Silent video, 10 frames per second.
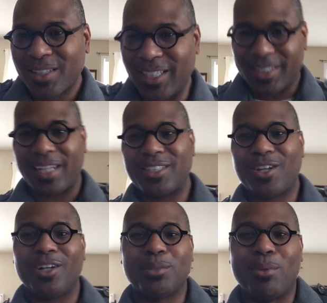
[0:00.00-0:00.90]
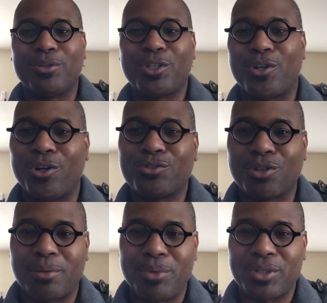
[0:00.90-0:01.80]
This section called the
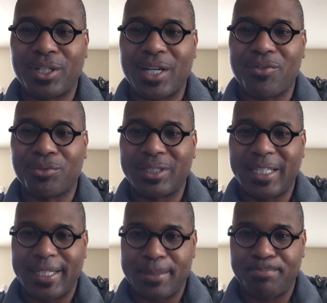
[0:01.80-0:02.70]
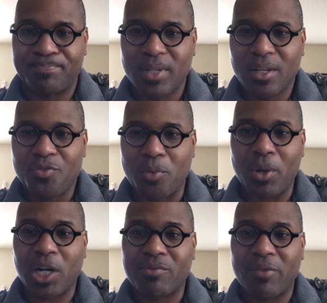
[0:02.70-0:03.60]
multicultural community of the redeemed. The
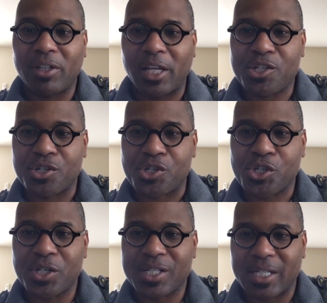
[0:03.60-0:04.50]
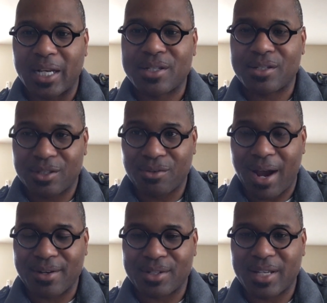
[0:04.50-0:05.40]
book of Revelation assures us, the
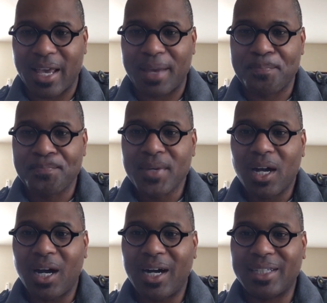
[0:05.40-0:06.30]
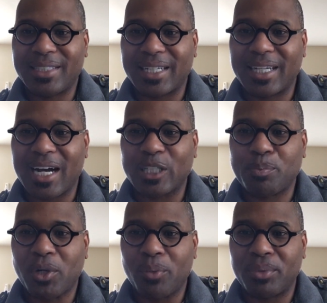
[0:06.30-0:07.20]
writers say, uh, that God's
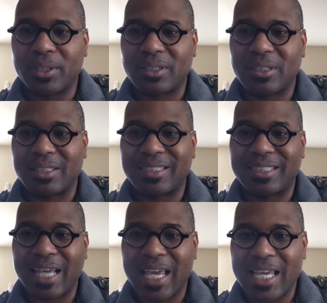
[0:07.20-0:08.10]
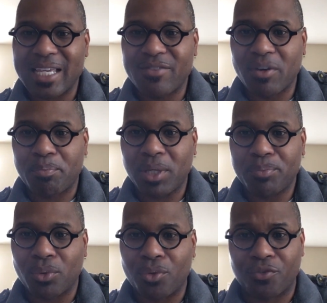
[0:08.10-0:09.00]
purpose to save
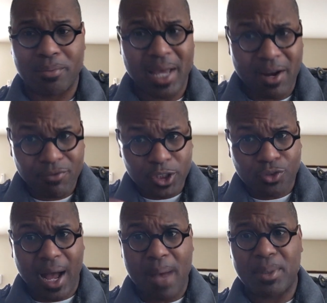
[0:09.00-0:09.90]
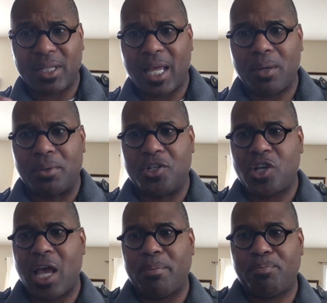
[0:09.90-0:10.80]
people from every tribe and
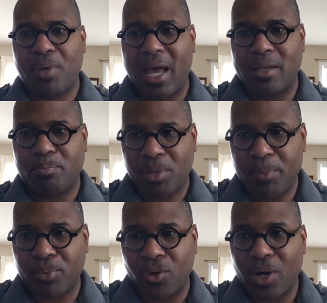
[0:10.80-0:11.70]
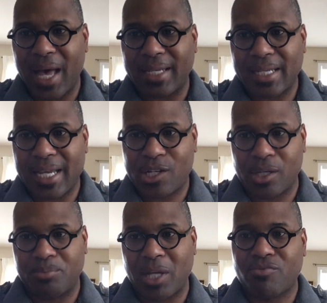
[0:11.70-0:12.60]
language and, and people and
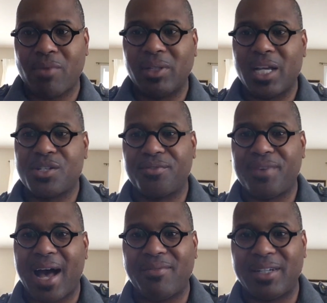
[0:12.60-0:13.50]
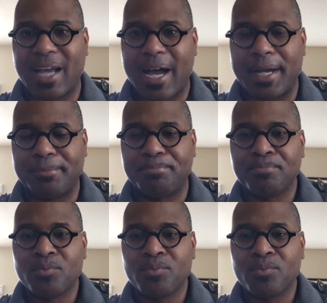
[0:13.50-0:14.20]
nation. That's Revelation 5 and 9.